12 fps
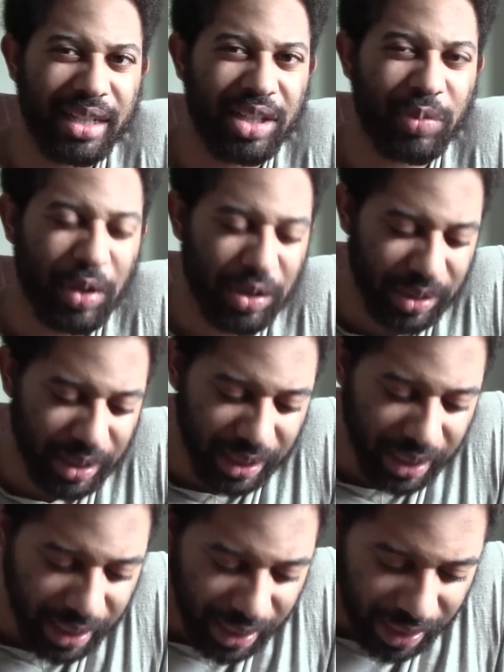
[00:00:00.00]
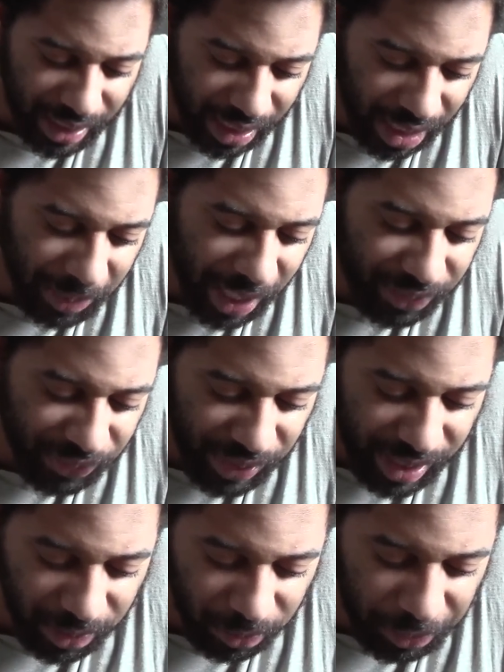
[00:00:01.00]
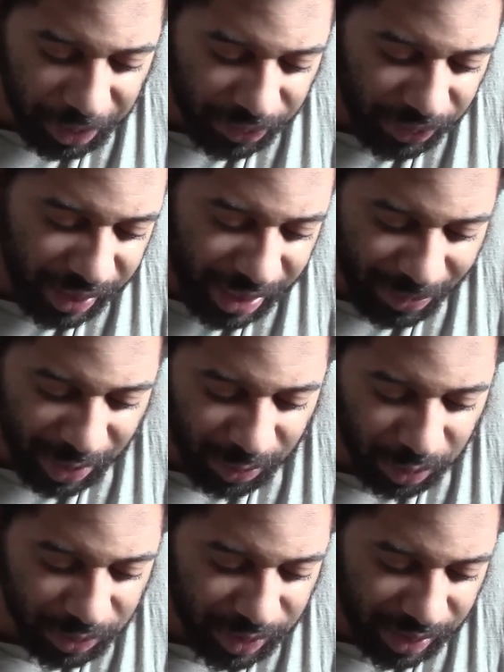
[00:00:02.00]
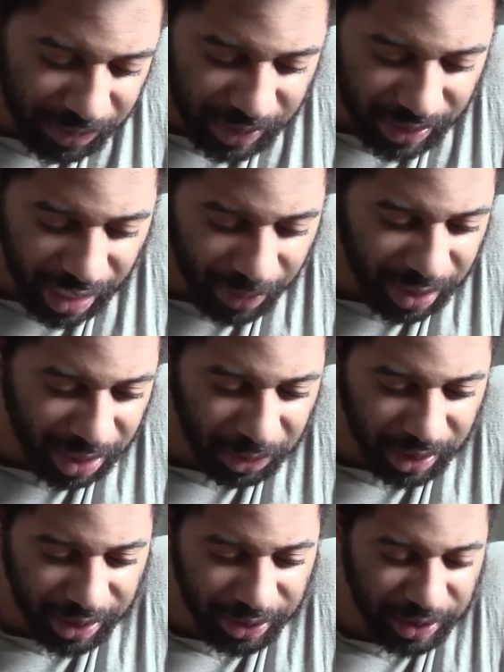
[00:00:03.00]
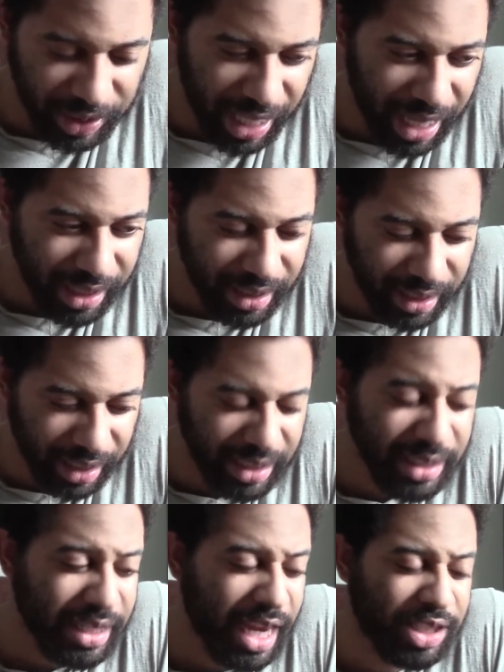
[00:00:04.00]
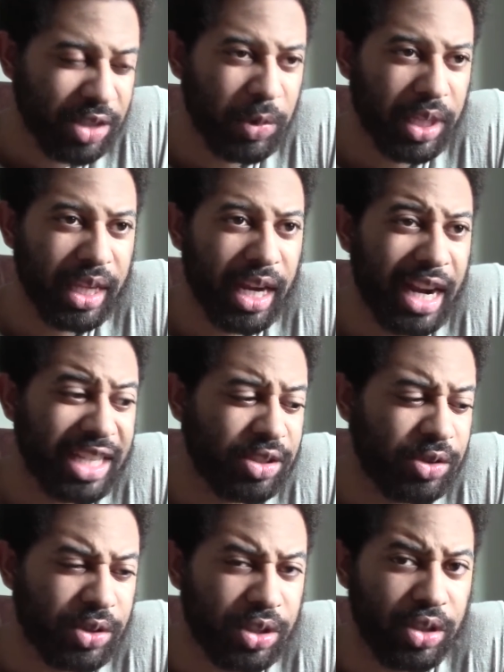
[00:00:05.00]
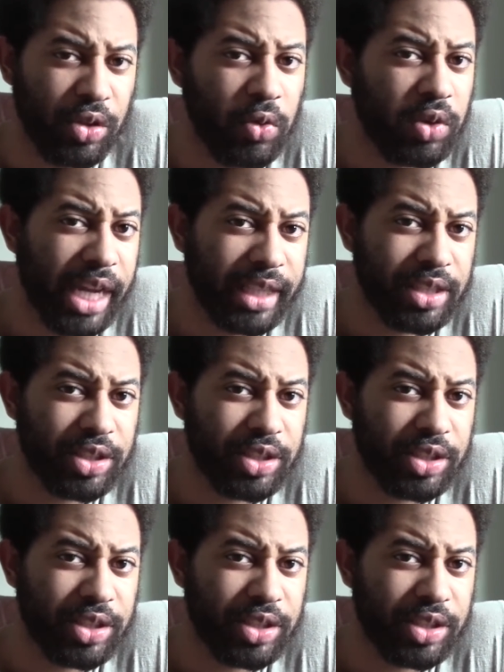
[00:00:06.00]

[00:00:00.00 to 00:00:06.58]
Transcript: a good person. I think one thing that people seem to not be able to understand, and this is actually one thing I actually do like the